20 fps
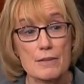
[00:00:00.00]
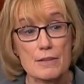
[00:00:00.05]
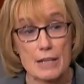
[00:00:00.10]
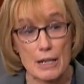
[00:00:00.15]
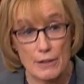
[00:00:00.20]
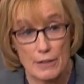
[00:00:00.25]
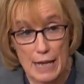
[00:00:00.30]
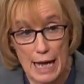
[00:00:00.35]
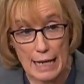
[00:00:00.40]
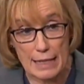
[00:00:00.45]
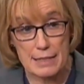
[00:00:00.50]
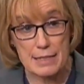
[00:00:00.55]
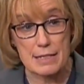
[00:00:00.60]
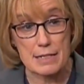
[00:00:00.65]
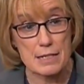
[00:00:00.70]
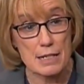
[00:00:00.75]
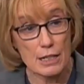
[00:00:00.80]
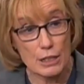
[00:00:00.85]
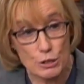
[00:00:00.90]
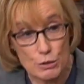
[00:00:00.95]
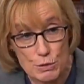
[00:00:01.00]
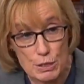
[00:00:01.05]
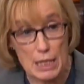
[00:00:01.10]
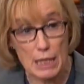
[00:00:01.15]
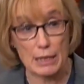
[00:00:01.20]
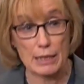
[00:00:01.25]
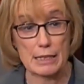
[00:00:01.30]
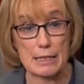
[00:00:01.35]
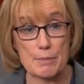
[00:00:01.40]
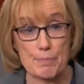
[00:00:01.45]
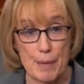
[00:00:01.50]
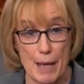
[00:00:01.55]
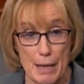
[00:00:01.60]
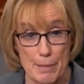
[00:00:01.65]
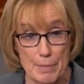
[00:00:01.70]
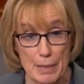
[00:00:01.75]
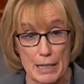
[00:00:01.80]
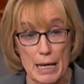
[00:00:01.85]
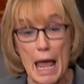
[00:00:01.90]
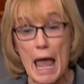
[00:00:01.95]
their next utility
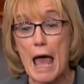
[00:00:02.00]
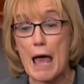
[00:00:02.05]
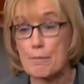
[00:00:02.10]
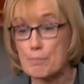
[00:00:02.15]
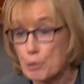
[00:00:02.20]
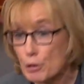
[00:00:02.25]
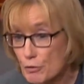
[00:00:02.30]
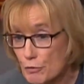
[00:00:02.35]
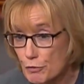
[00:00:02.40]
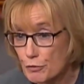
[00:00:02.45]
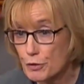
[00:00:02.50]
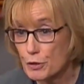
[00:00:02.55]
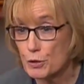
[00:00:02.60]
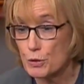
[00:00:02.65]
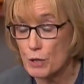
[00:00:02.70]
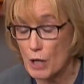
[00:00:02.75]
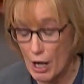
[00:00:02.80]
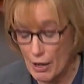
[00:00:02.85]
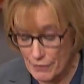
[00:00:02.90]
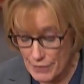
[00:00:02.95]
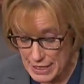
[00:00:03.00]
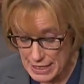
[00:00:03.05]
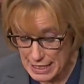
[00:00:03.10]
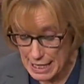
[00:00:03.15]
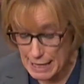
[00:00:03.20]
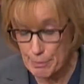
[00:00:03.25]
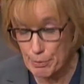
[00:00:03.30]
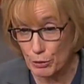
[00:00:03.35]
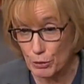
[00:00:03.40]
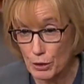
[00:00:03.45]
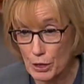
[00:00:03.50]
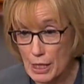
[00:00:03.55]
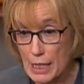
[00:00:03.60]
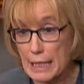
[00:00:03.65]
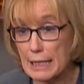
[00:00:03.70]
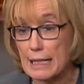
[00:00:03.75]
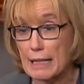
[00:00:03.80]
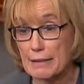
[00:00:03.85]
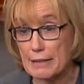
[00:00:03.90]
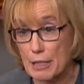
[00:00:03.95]
payment, and put food on the table,
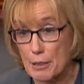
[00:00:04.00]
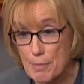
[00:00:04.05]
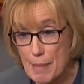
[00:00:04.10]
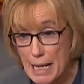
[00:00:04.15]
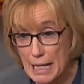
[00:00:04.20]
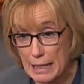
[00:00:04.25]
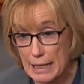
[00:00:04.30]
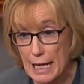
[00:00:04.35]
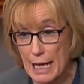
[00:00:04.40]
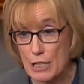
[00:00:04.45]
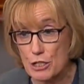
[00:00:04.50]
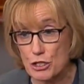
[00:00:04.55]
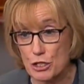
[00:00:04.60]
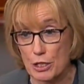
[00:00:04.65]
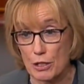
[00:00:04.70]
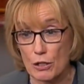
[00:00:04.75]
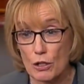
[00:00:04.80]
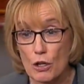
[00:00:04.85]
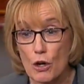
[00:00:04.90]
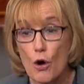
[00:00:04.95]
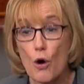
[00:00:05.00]
get their medication,